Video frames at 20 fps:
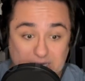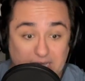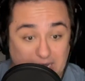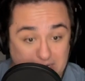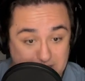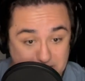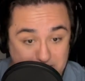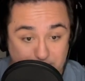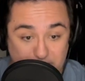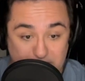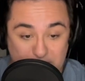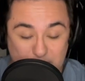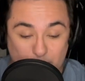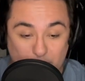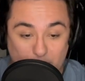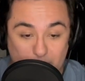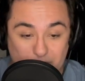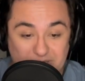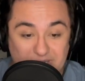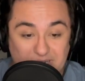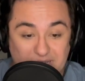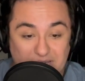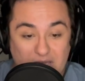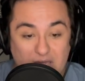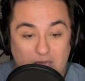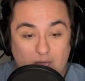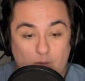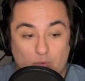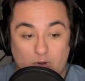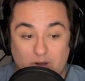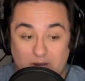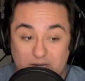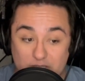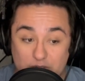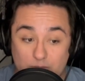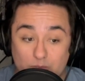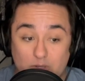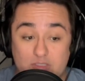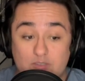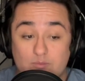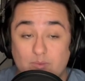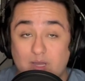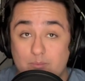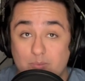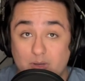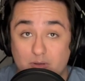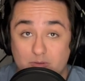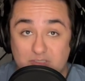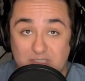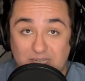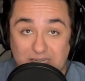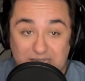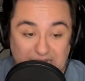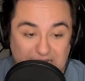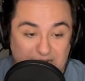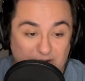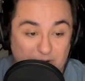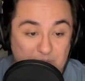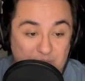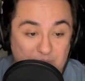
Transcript: as of this moment, where I do most of my posting now.